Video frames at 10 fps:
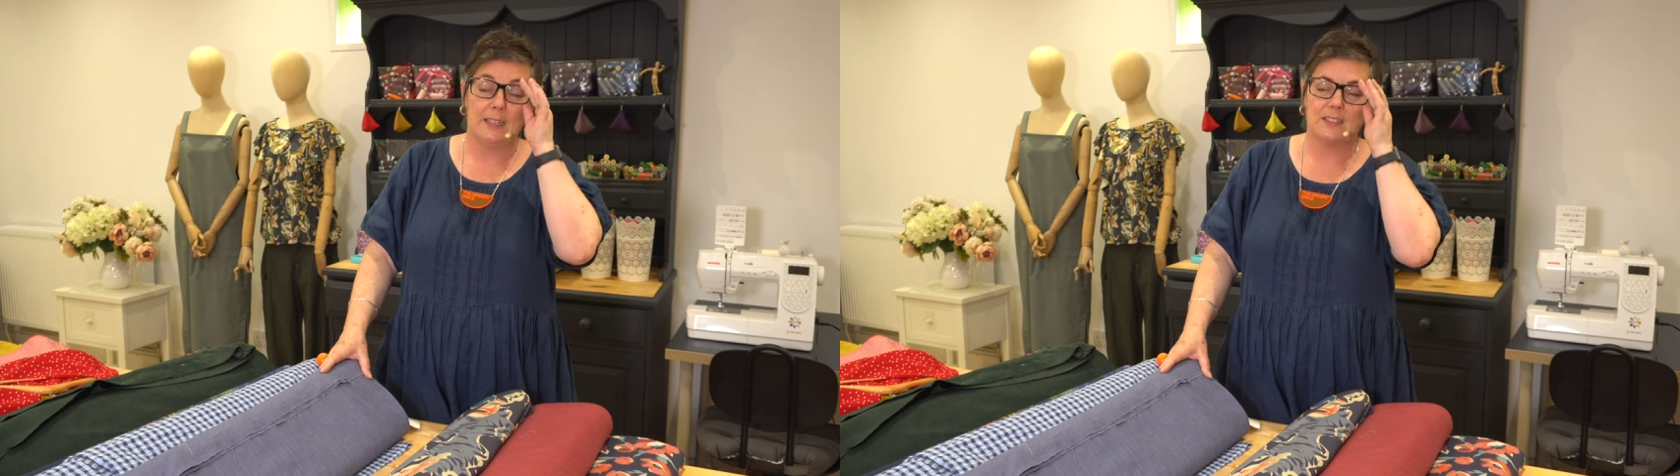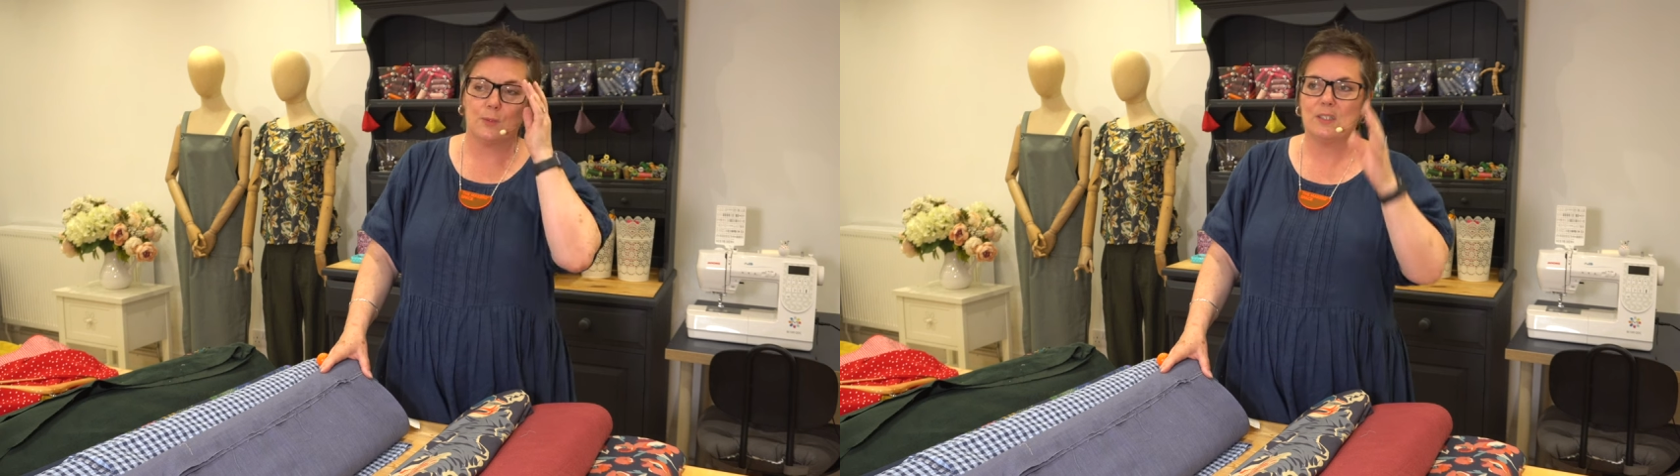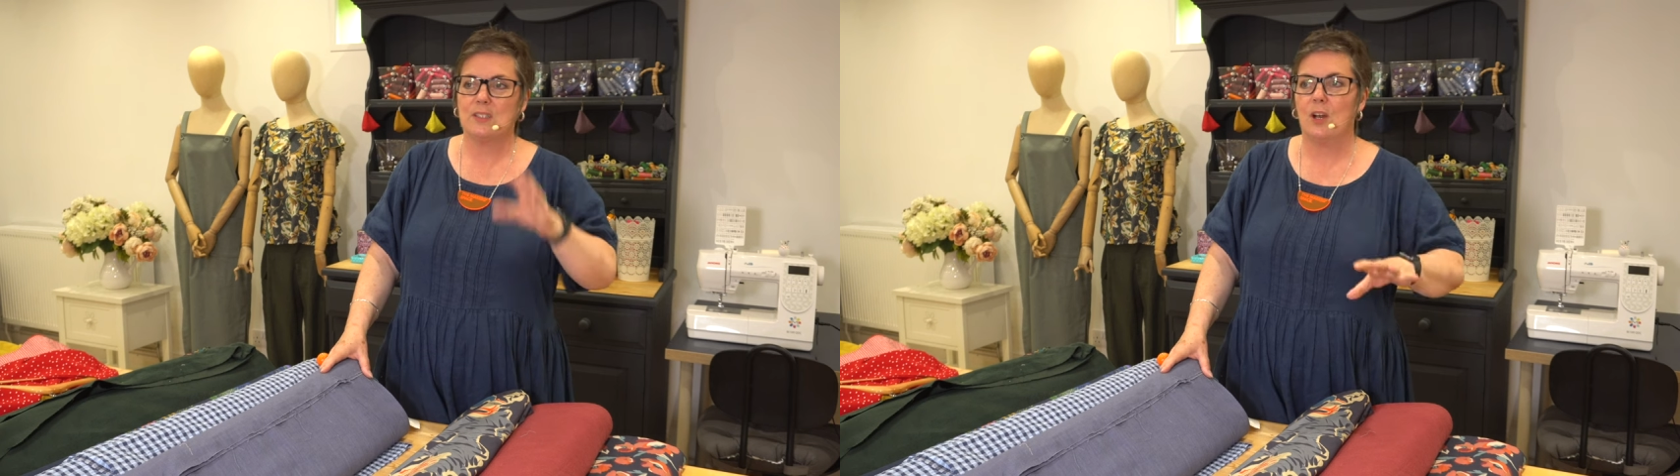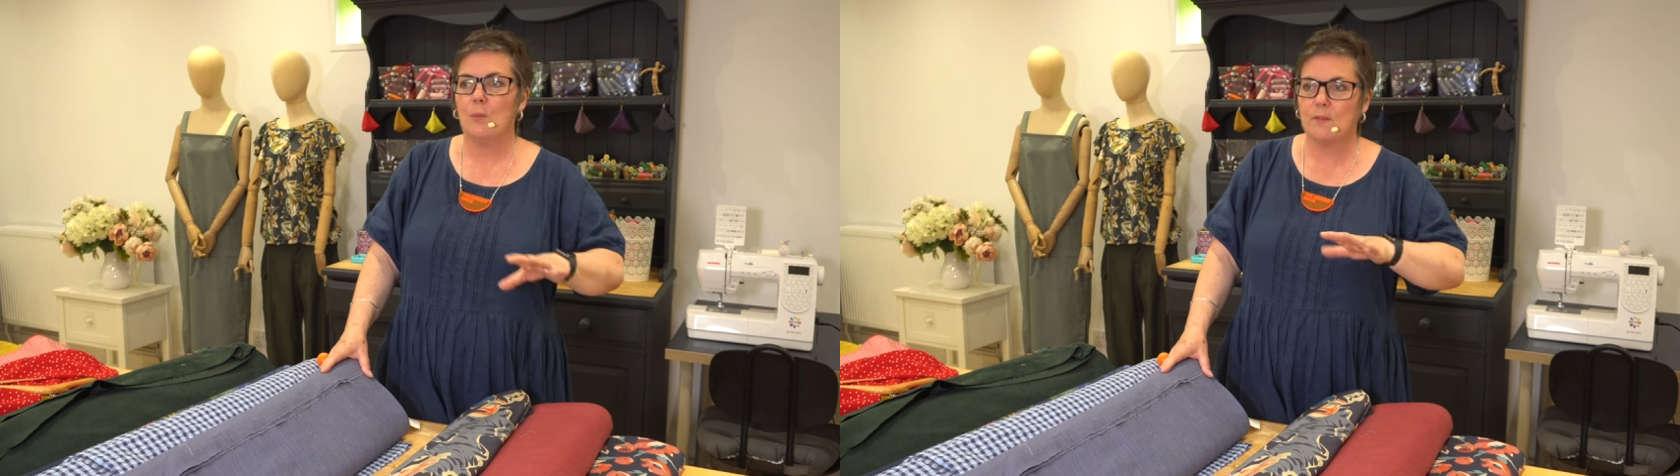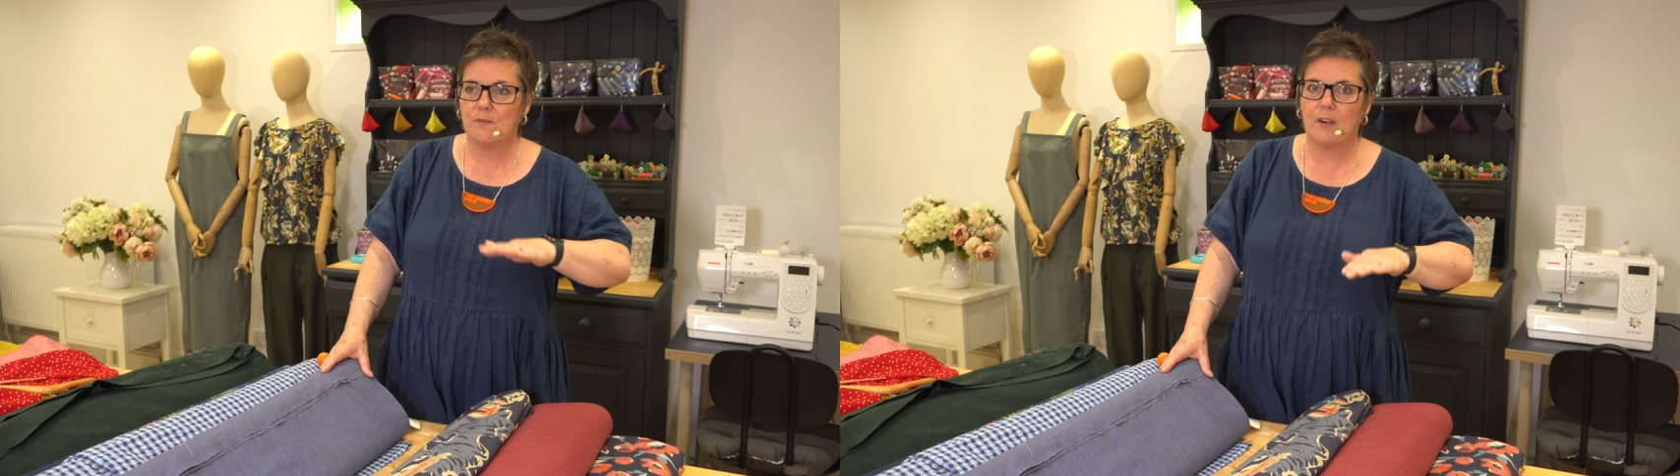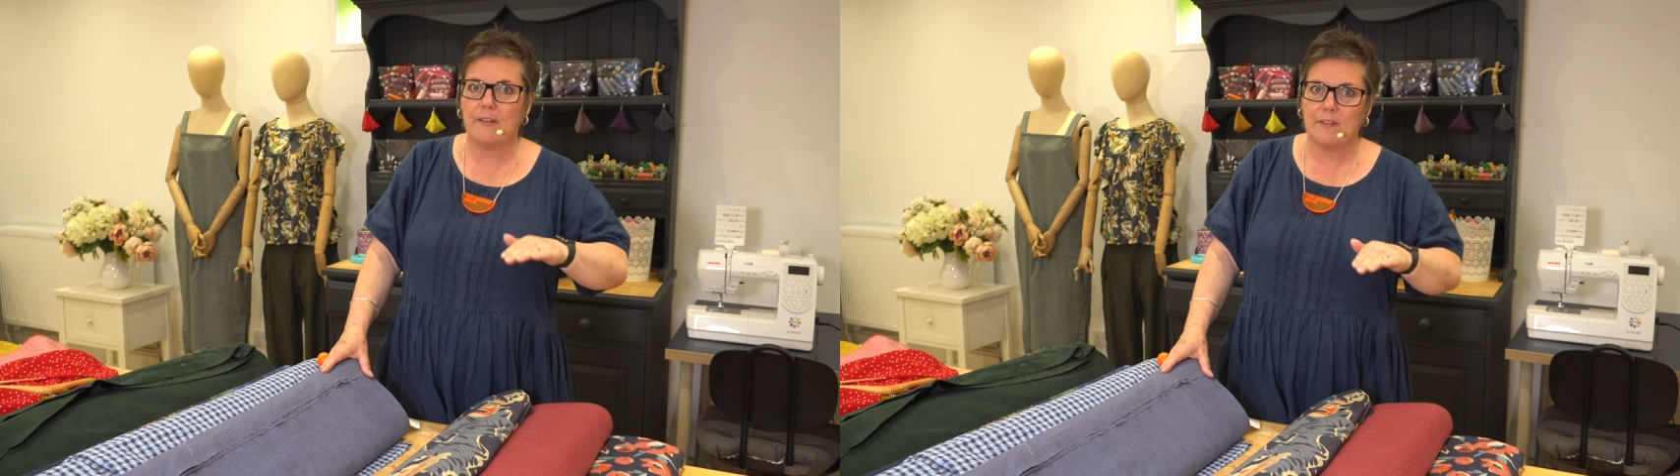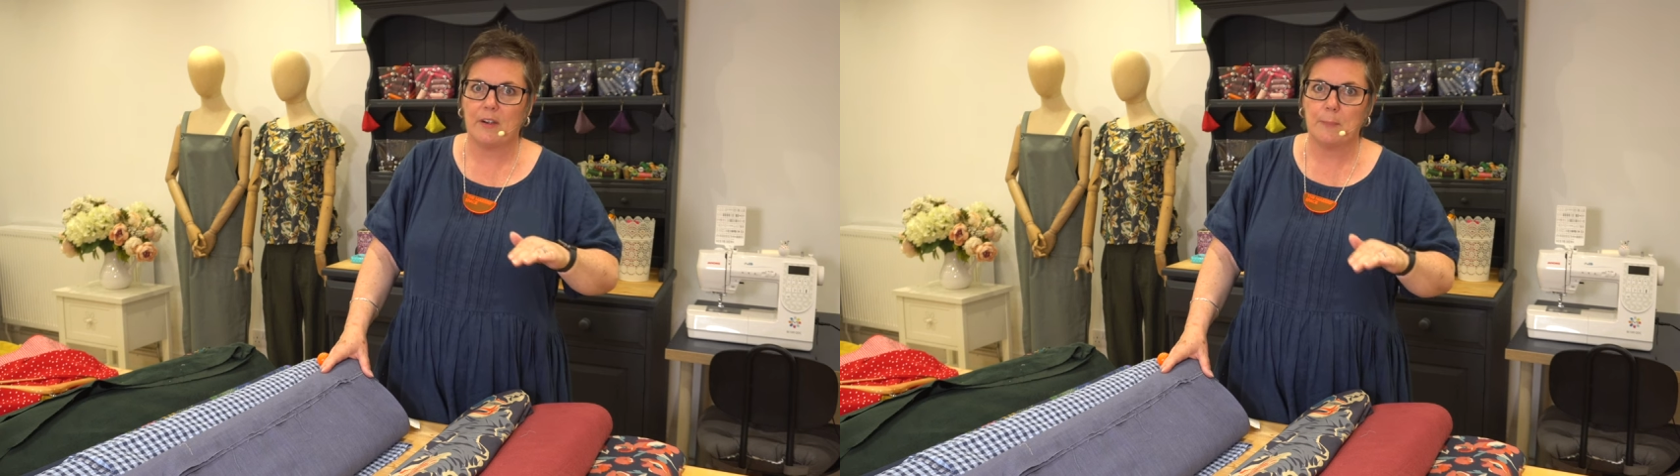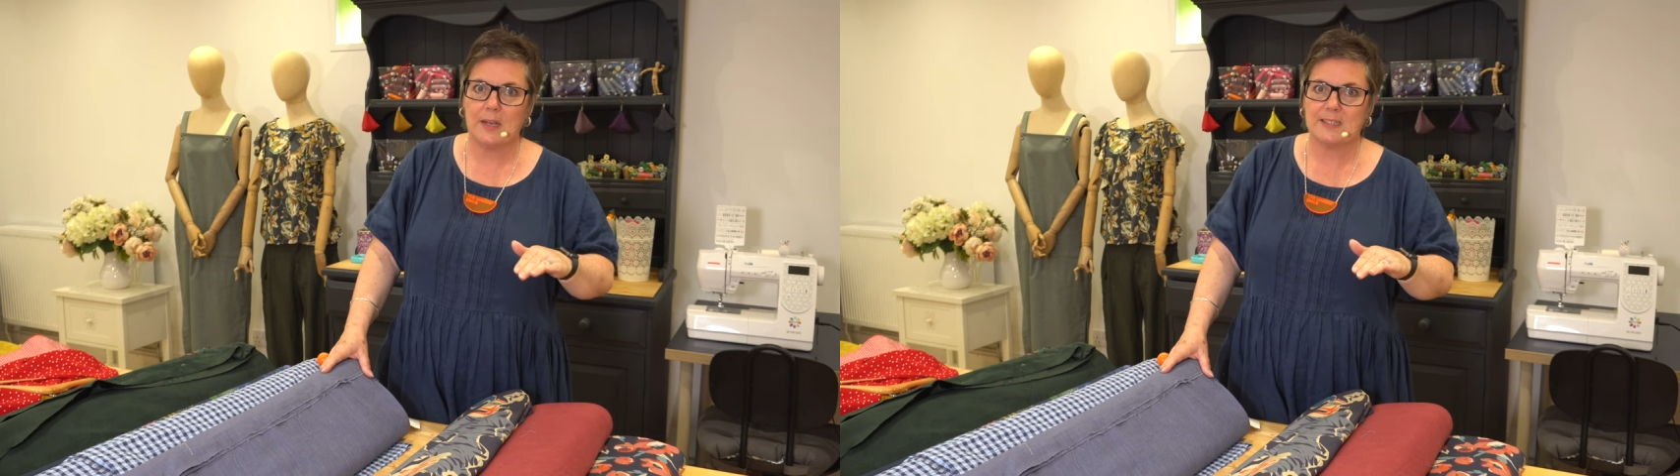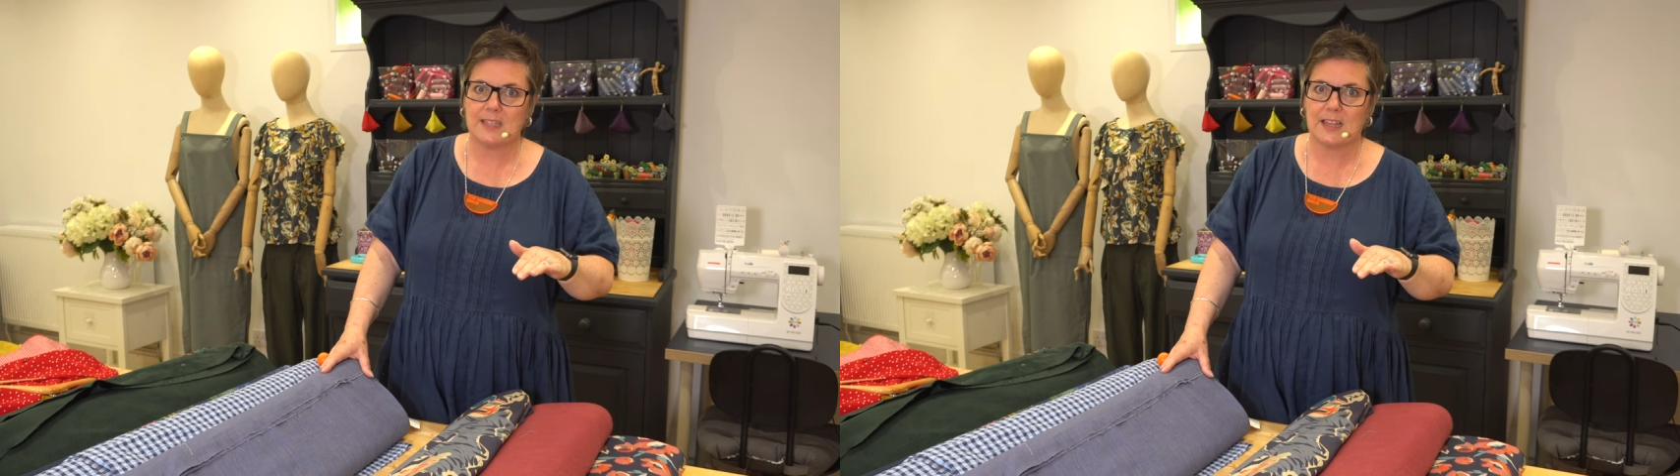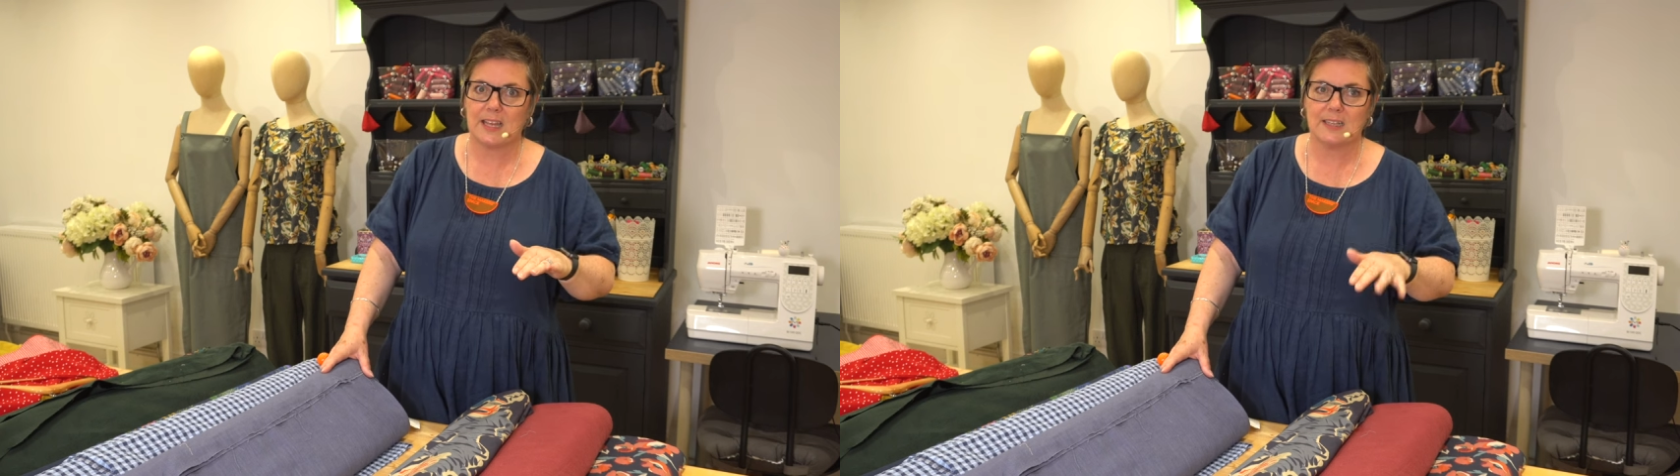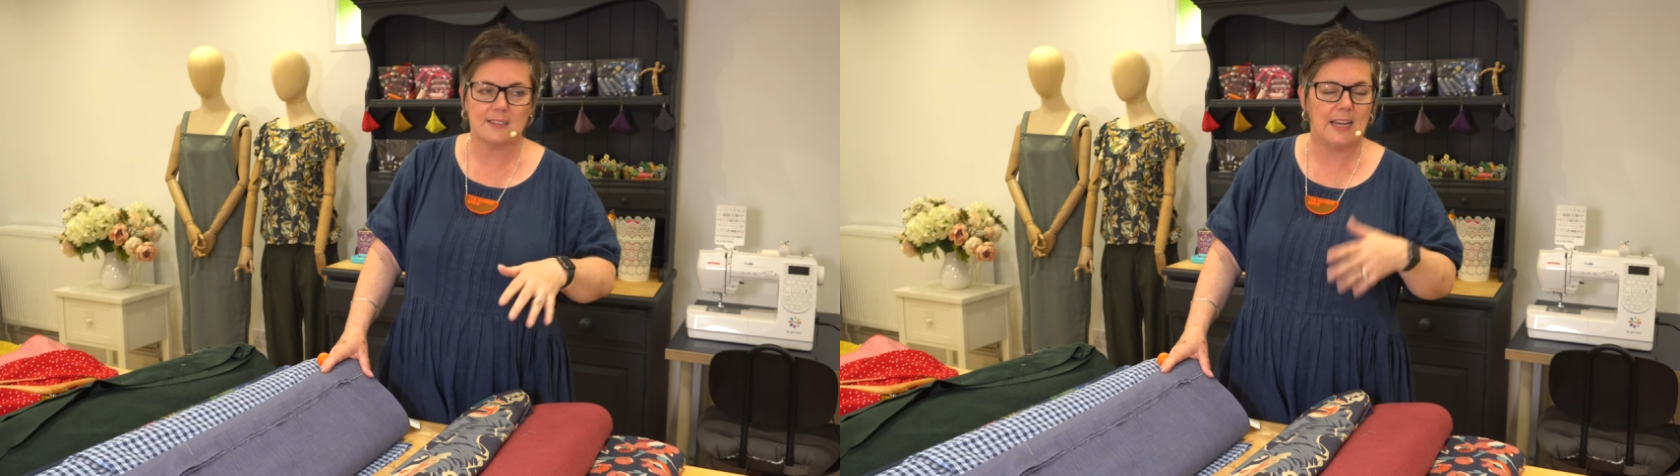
So we start with very, very basic things,